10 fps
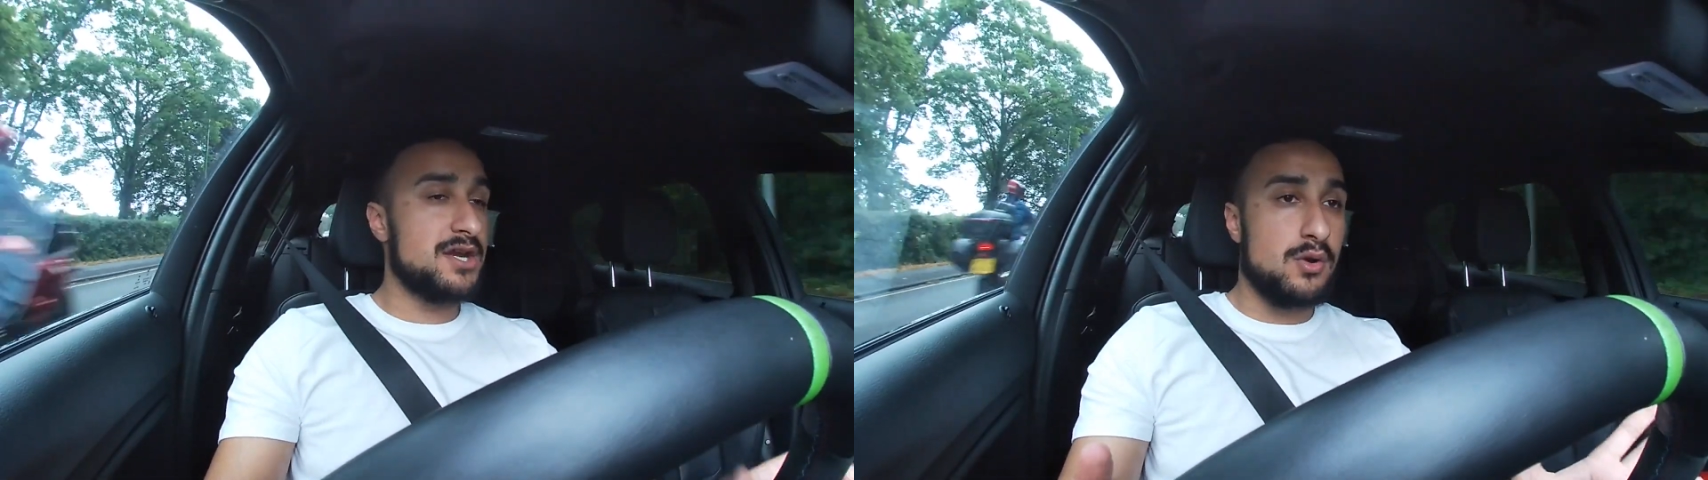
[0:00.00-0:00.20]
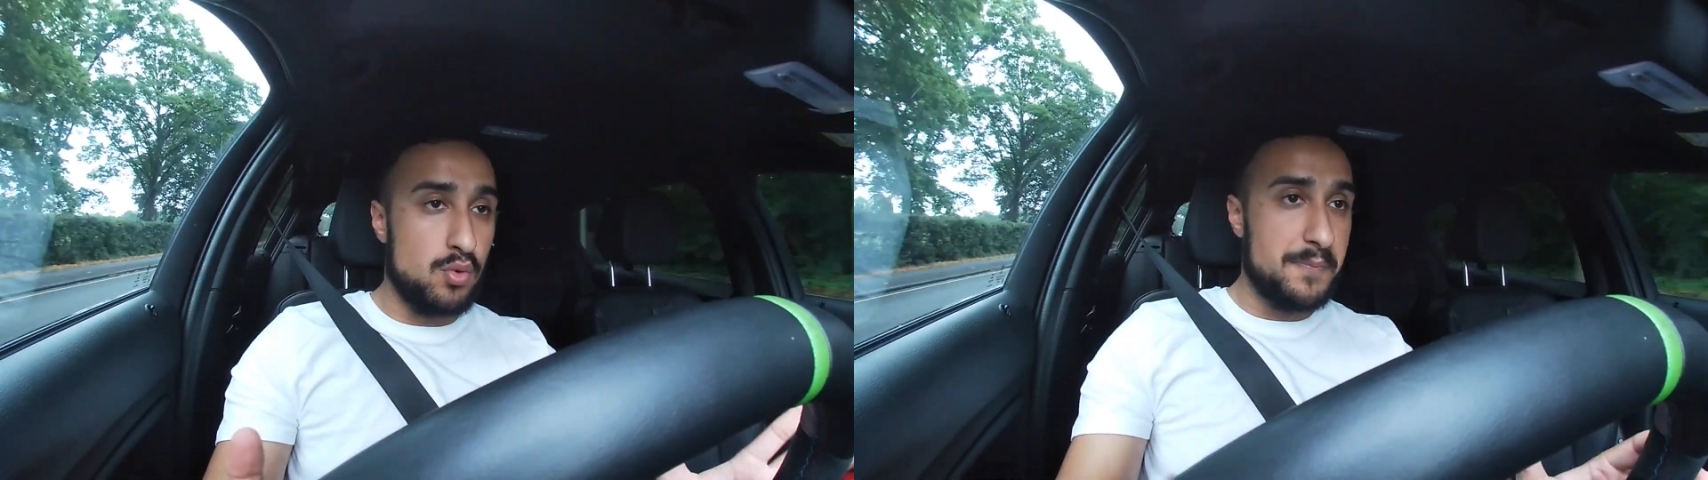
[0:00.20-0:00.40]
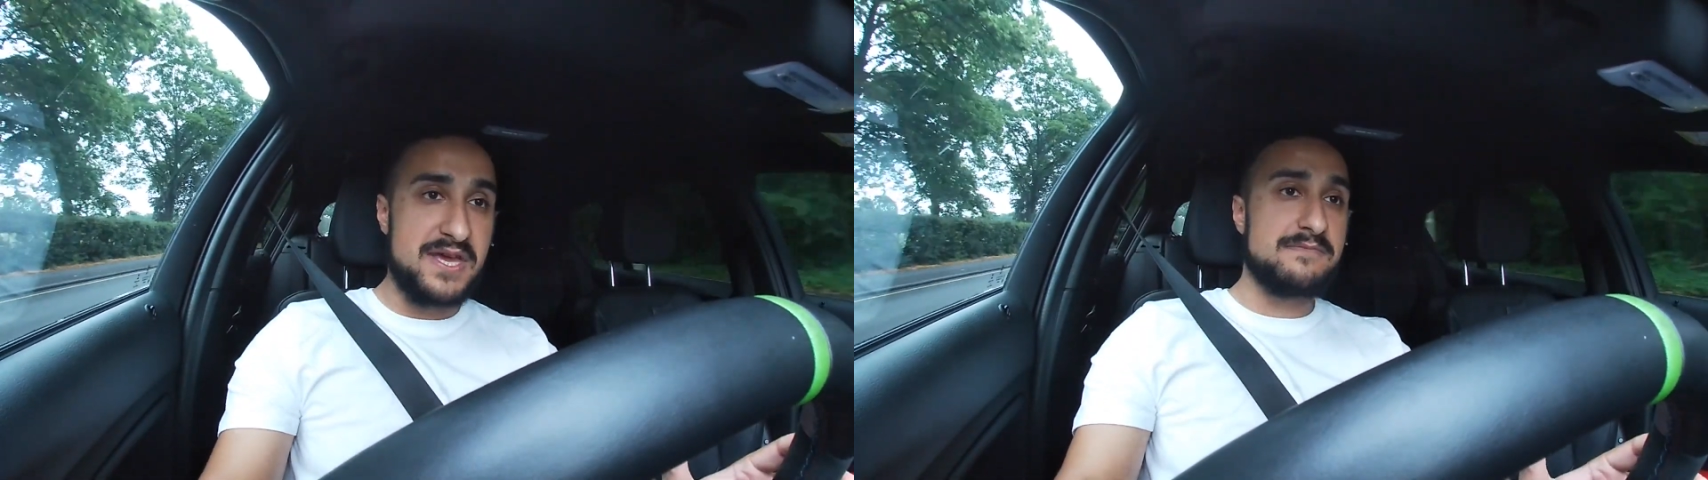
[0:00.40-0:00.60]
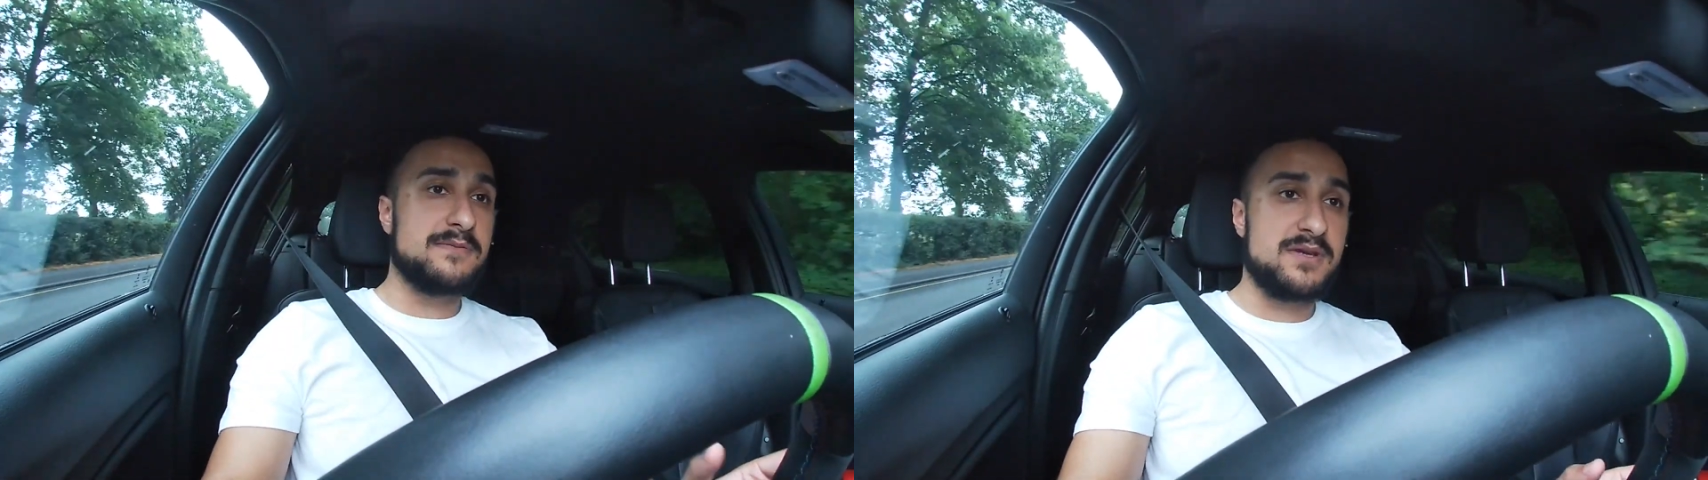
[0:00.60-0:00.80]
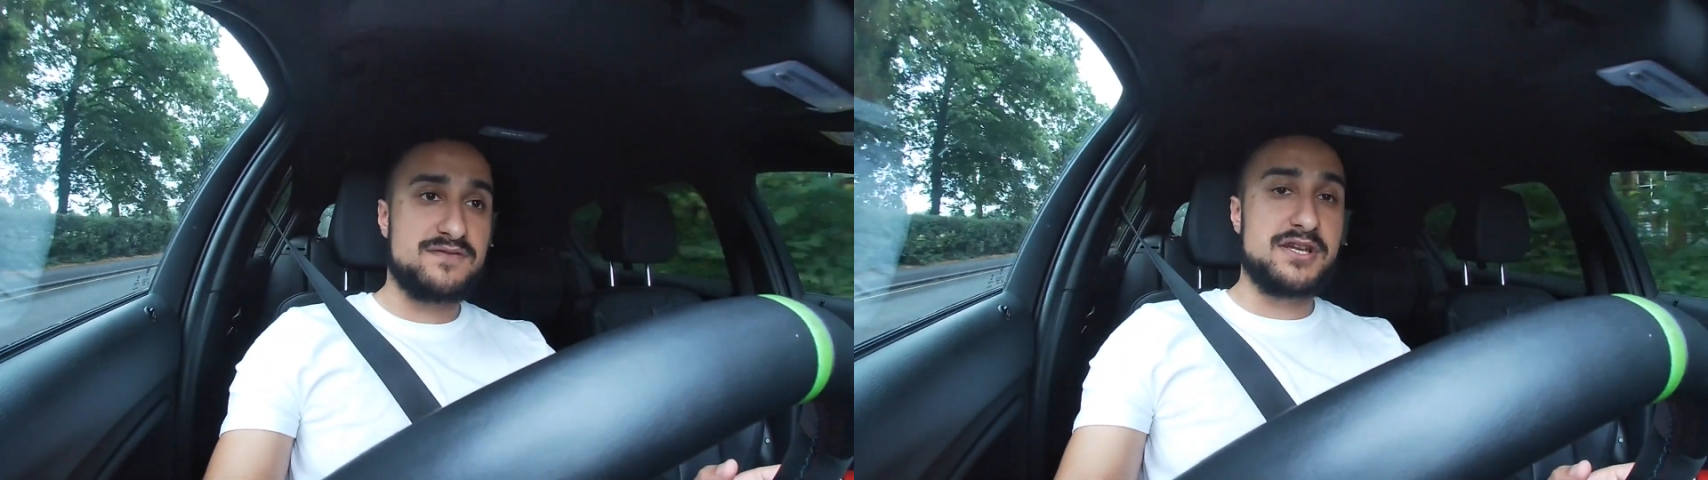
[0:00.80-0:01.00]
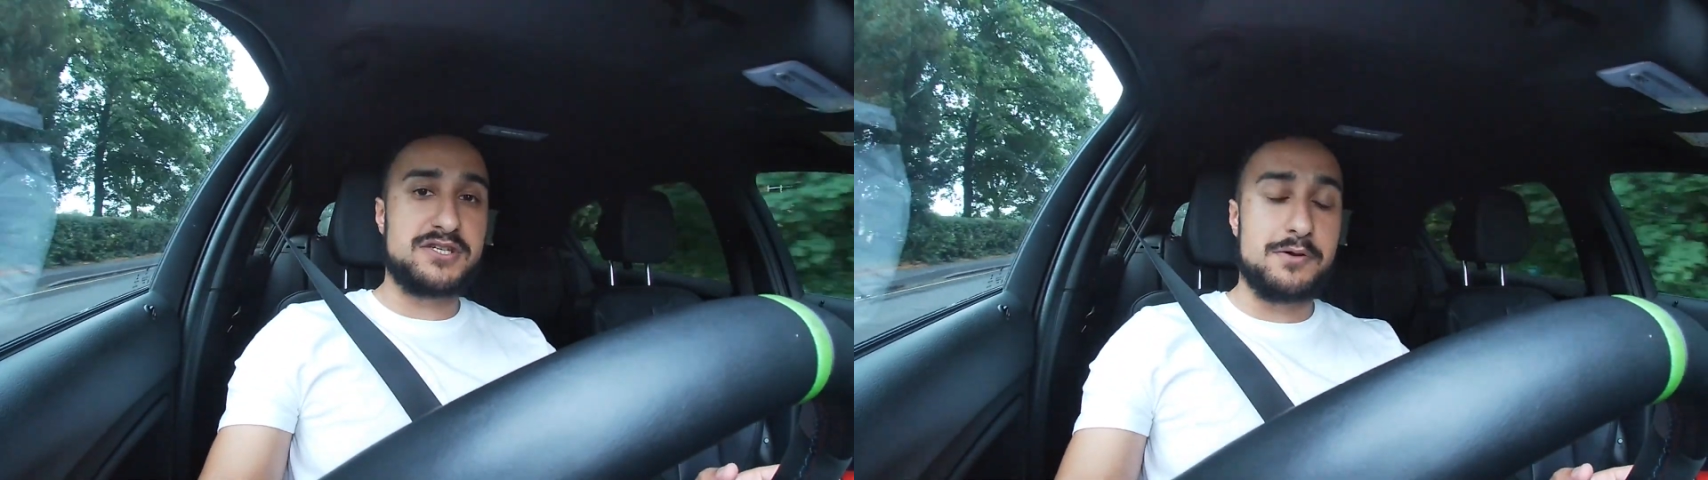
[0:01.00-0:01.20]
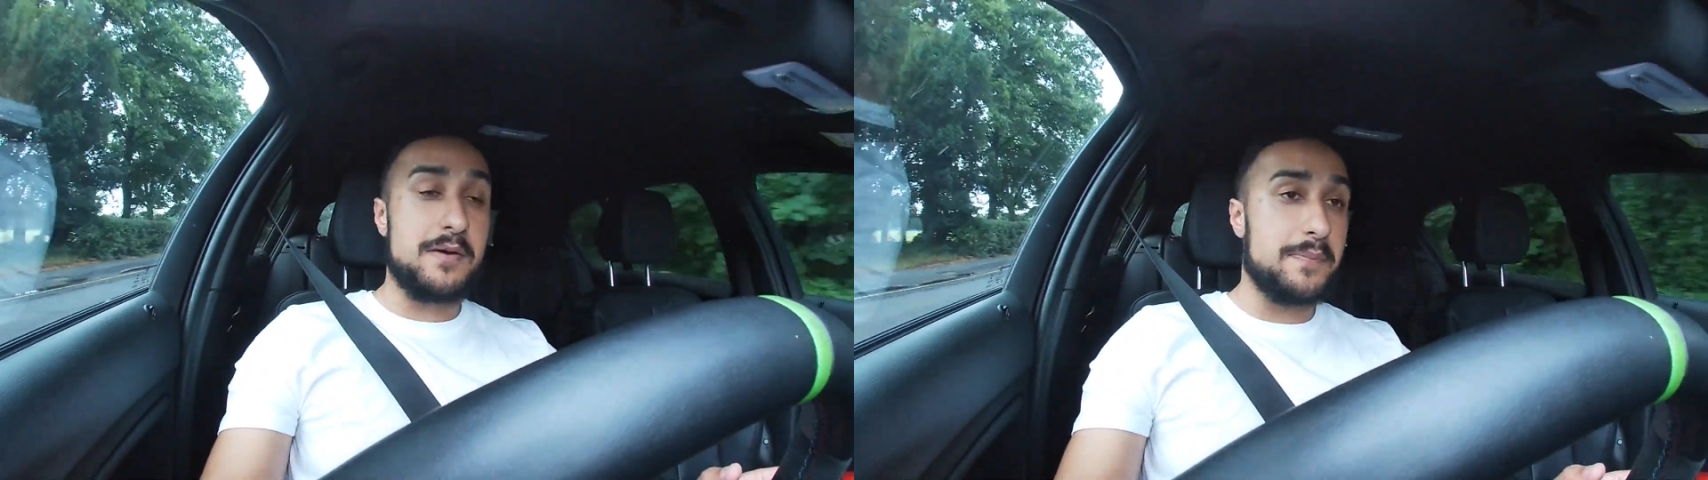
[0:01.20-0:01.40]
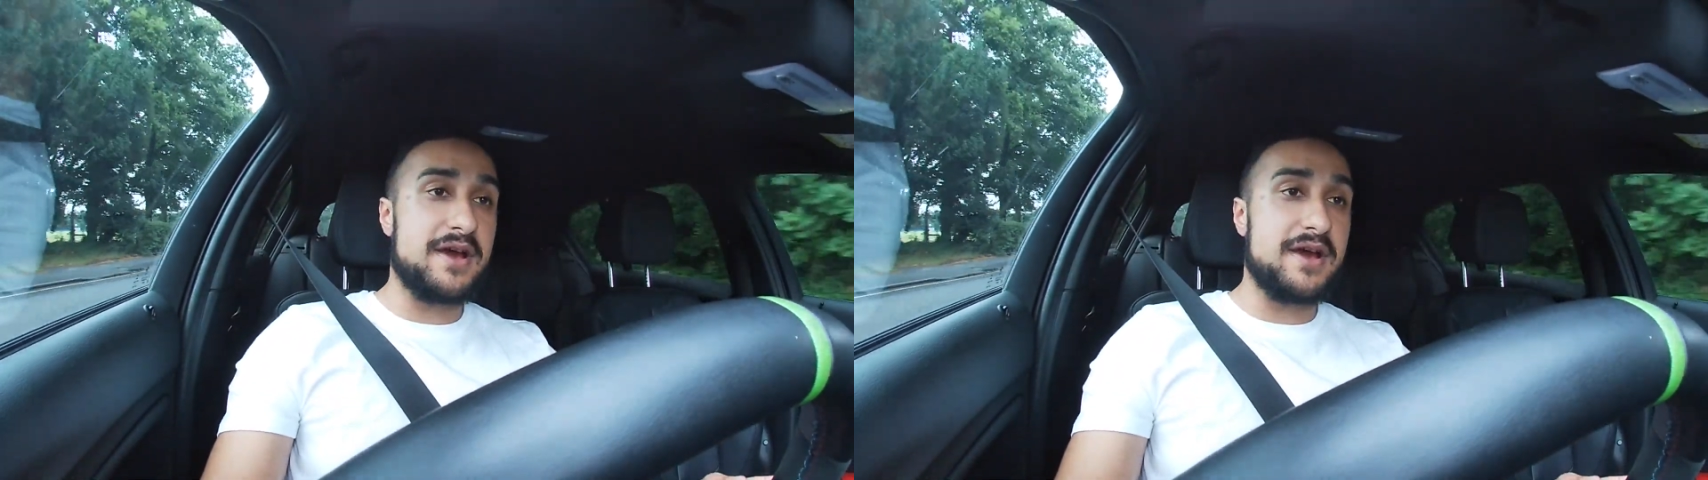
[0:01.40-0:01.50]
I don't know what BMW have done to it,